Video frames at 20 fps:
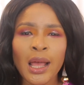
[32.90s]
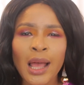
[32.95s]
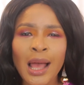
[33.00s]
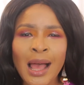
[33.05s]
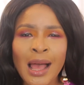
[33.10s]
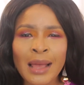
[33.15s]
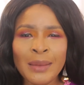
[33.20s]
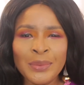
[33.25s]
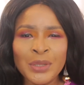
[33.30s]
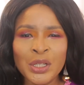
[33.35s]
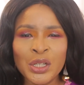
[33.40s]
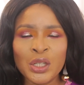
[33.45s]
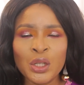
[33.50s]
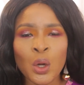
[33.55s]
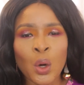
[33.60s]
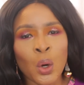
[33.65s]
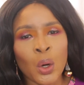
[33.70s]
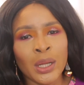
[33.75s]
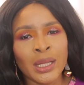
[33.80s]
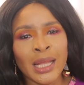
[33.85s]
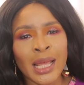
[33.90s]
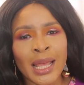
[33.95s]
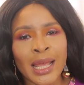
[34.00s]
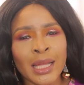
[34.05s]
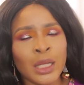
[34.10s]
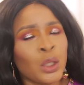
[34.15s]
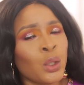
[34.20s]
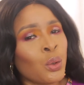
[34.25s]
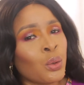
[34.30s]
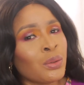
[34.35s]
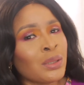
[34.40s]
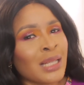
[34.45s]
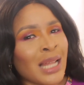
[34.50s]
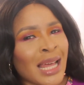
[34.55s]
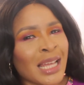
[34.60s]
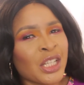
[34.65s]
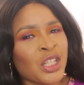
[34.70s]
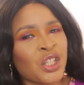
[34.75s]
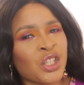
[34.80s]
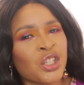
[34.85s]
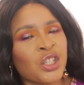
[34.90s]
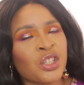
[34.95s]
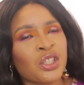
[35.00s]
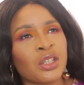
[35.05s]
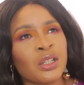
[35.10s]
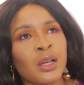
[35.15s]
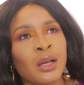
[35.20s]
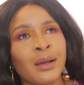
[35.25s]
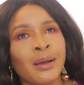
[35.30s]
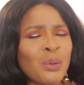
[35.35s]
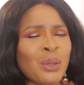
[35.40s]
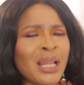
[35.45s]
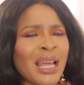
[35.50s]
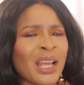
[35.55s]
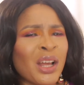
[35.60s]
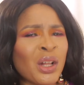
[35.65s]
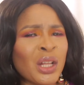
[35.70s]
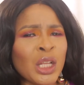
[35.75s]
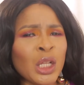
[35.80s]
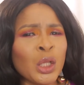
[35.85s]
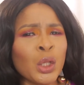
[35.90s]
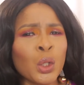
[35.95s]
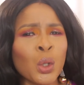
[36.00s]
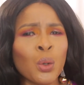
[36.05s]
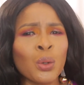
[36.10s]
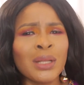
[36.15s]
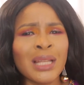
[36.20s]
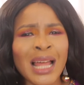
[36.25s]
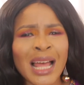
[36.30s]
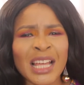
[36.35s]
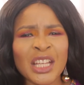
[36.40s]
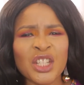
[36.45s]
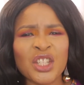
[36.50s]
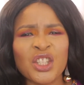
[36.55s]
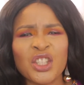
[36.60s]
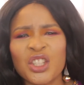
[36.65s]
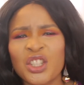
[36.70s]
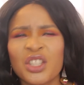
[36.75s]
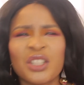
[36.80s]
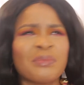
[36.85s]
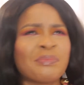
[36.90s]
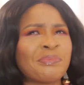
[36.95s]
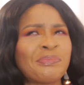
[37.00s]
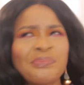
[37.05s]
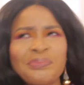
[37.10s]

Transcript: I'm just on a no lash, I call it no lash